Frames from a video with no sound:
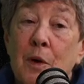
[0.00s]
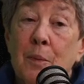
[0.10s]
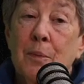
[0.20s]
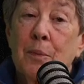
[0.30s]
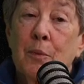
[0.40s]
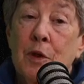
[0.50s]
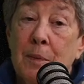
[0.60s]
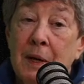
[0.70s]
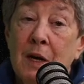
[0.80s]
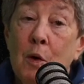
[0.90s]

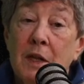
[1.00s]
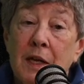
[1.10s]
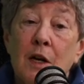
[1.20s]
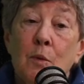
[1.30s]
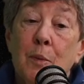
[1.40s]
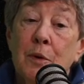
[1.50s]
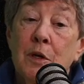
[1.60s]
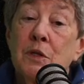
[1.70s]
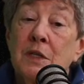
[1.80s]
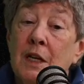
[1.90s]
with a pinhole in it will
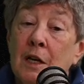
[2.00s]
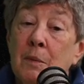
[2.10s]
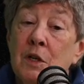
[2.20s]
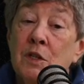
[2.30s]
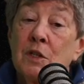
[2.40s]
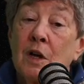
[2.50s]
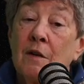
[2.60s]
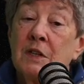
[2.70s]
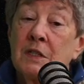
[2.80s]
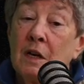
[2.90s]
produce an
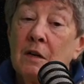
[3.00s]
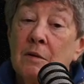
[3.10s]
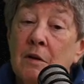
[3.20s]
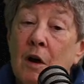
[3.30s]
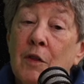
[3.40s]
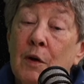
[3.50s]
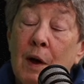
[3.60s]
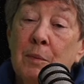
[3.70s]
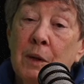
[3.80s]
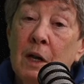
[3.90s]
image of the sun on
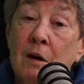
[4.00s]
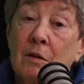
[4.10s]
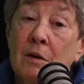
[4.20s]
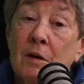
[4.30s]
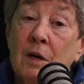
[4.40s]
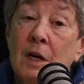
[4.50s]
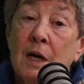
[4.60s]
the ground below.